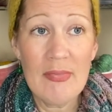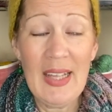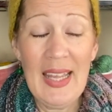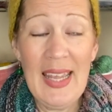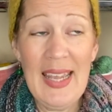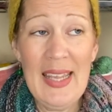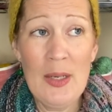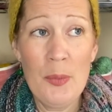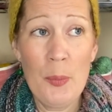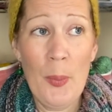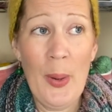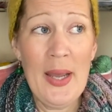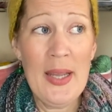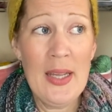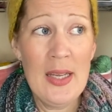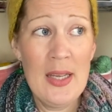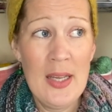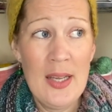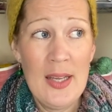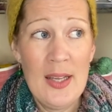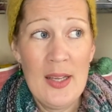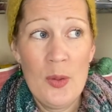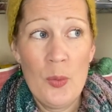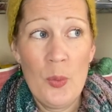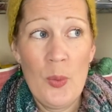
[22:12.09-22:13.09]
Anyway,
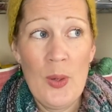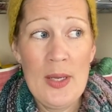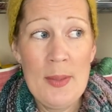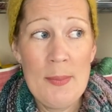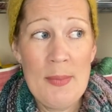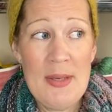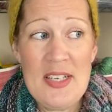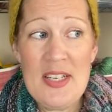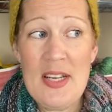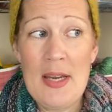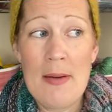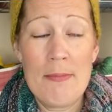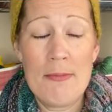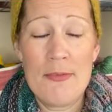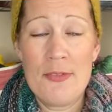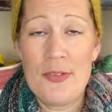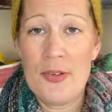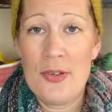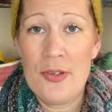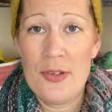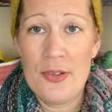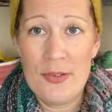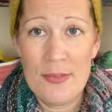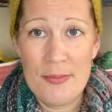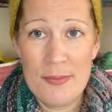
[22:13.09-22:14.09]
we meet up
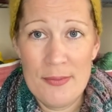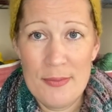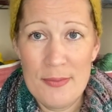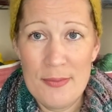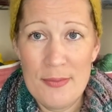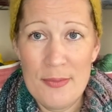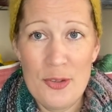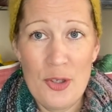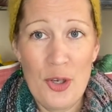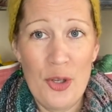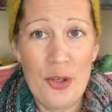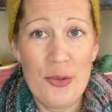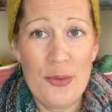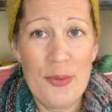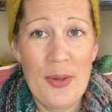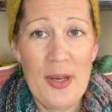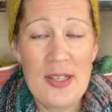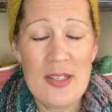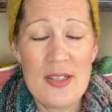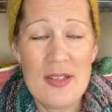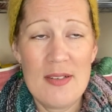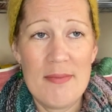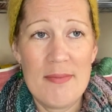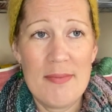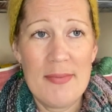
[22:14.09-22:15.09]
for, you know, a
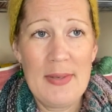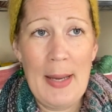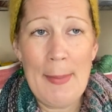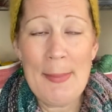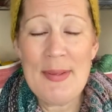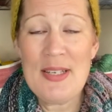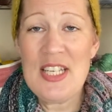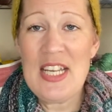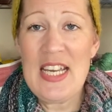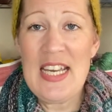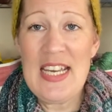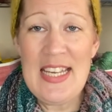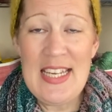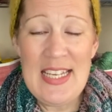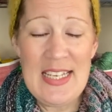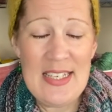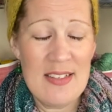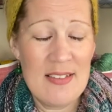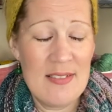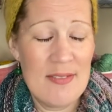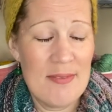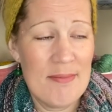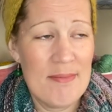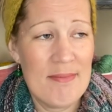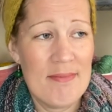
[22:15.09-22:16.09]
cup of tea
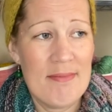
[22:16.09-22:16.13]
and